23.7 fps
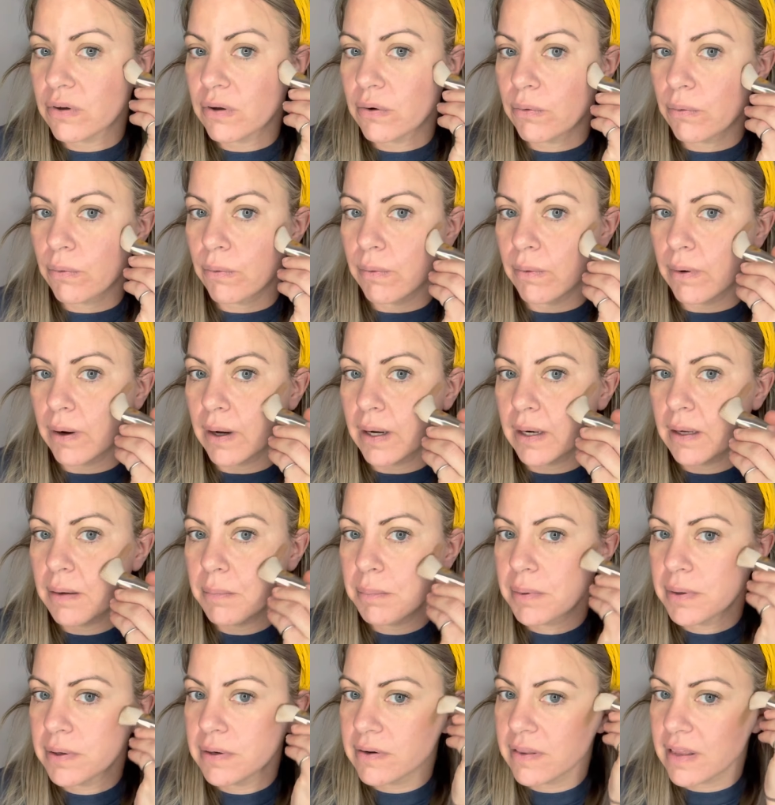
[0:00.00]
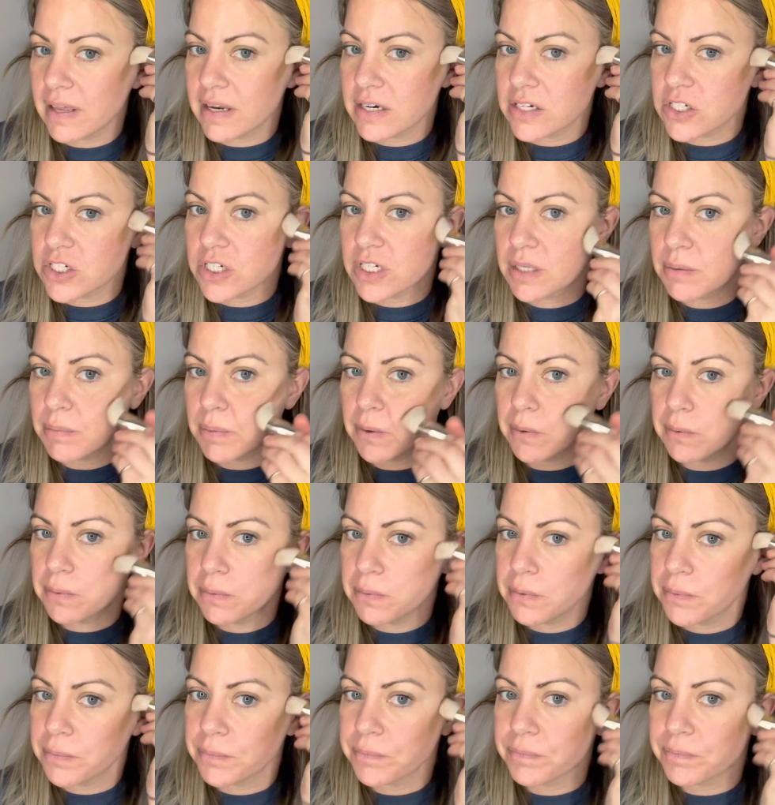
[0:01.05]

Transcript: right up under that cheekbone.